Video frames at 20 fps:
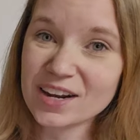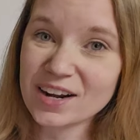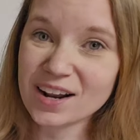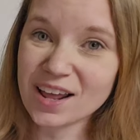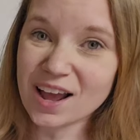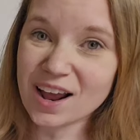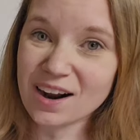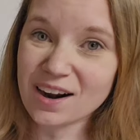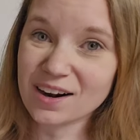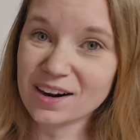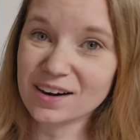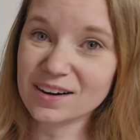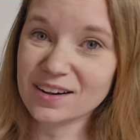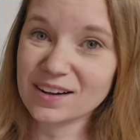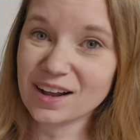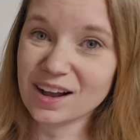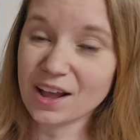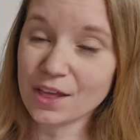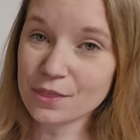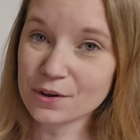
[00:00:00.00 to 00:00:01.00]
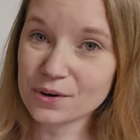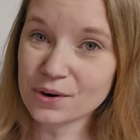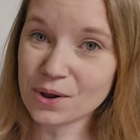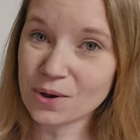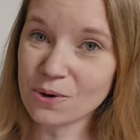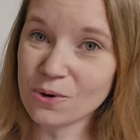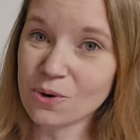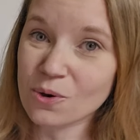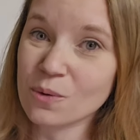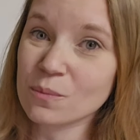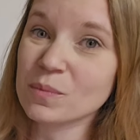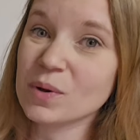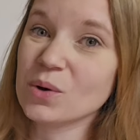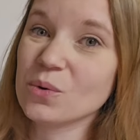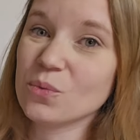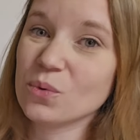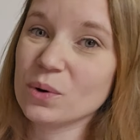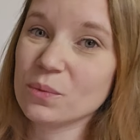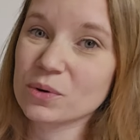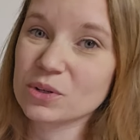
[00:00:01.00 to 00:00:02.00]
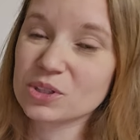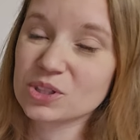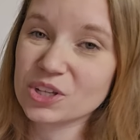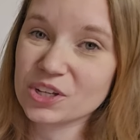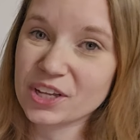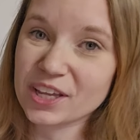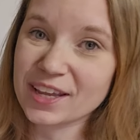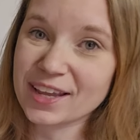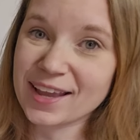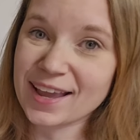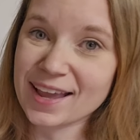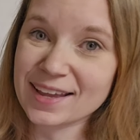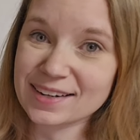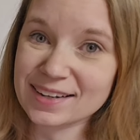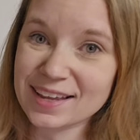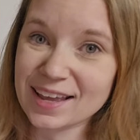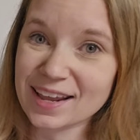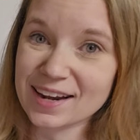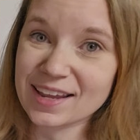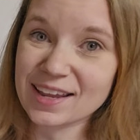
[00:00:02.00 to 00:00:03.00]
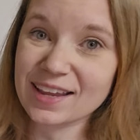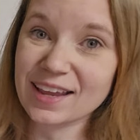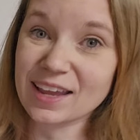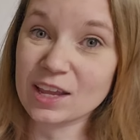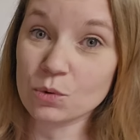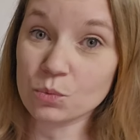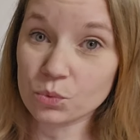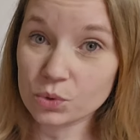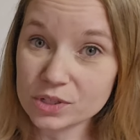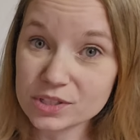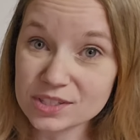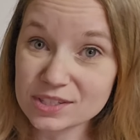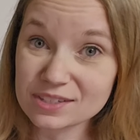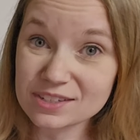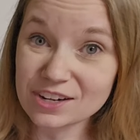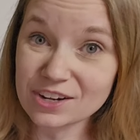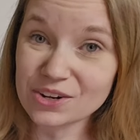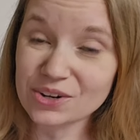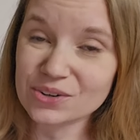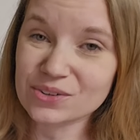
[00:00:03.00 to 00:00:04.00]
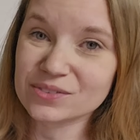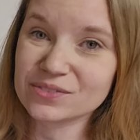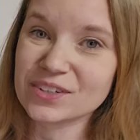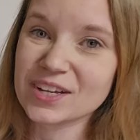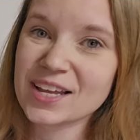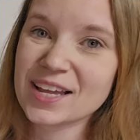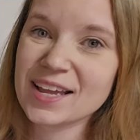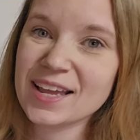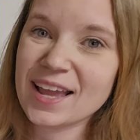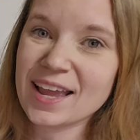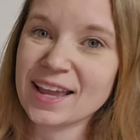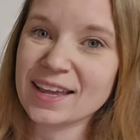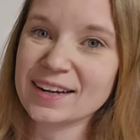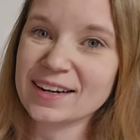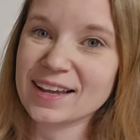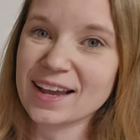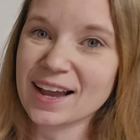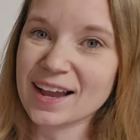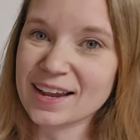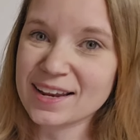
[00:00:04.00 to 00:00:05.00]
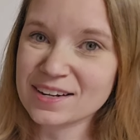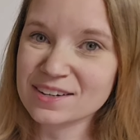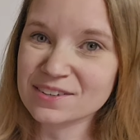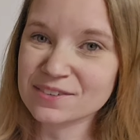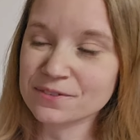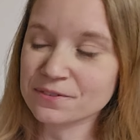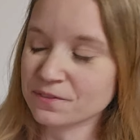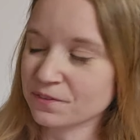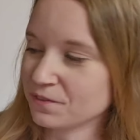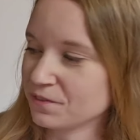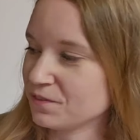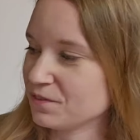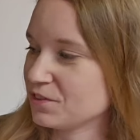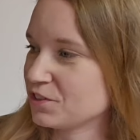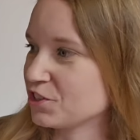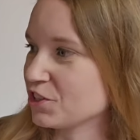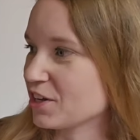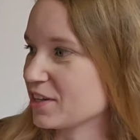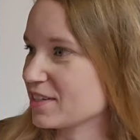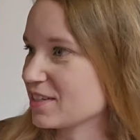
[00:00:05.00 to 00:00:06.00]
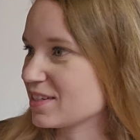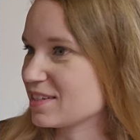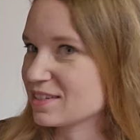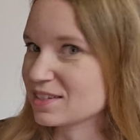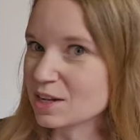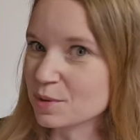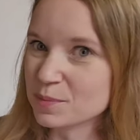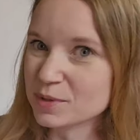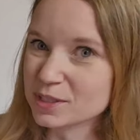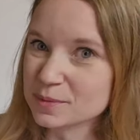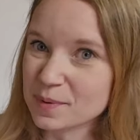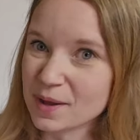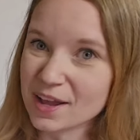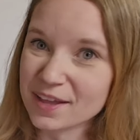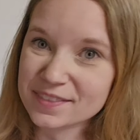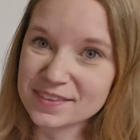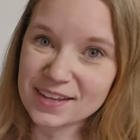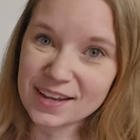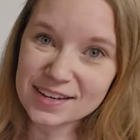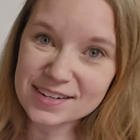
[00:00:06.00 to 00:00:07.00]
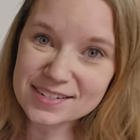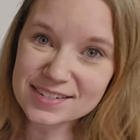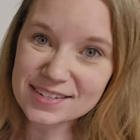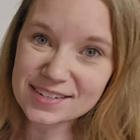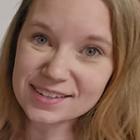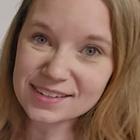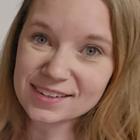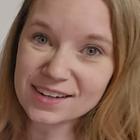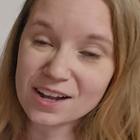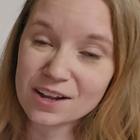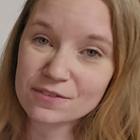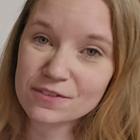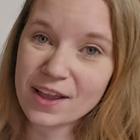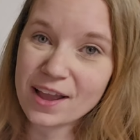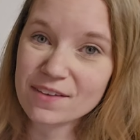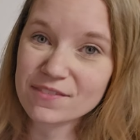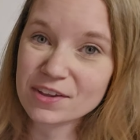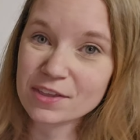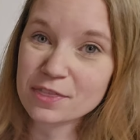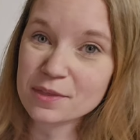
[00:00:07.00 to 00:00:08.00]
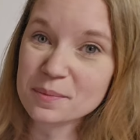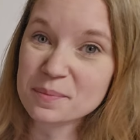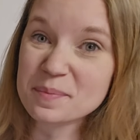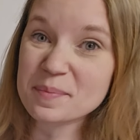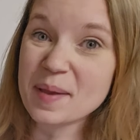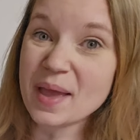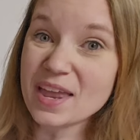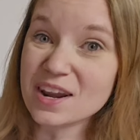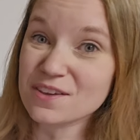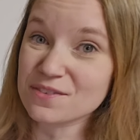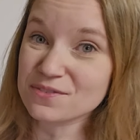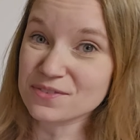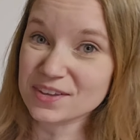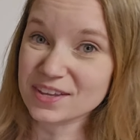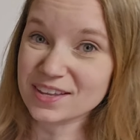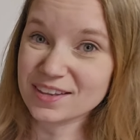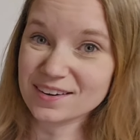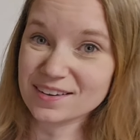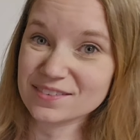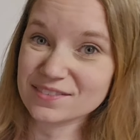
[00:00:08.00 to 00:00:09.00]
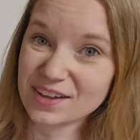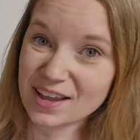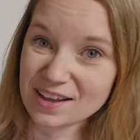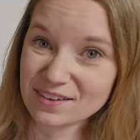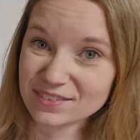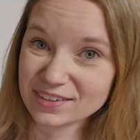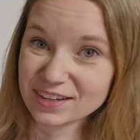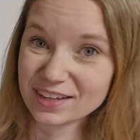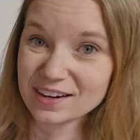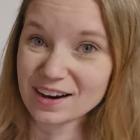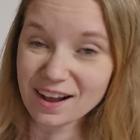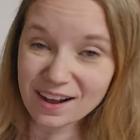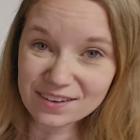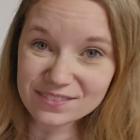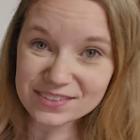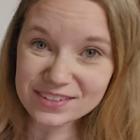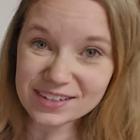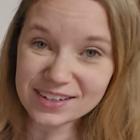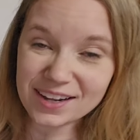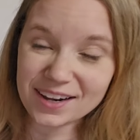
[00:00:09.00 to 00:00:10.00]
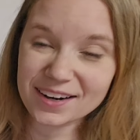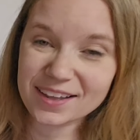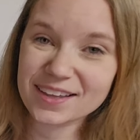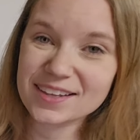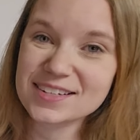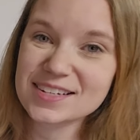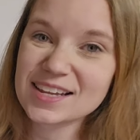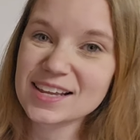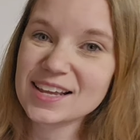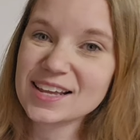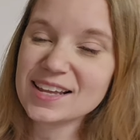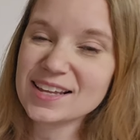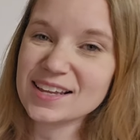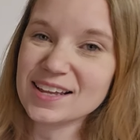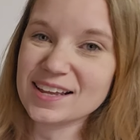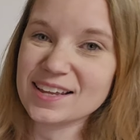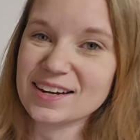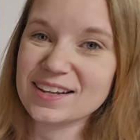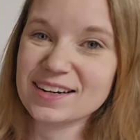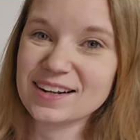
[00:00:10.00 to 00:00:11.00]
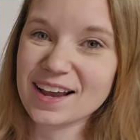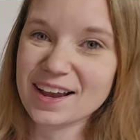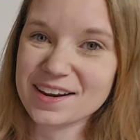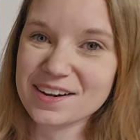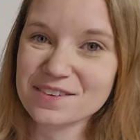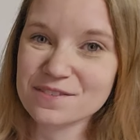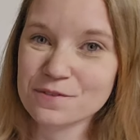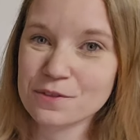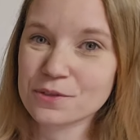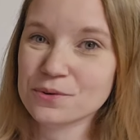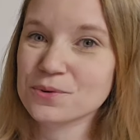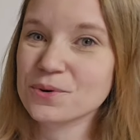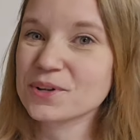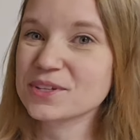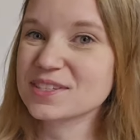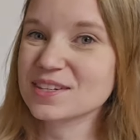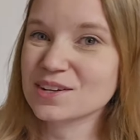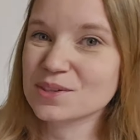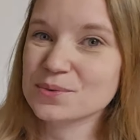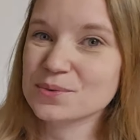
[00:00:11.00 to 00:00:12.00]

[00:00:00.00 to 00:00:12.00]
In our other home, we were looking at getting a wood stove and kind of just stumbled upon the idea of having the benefit of having an oven on it and it kind of threw us into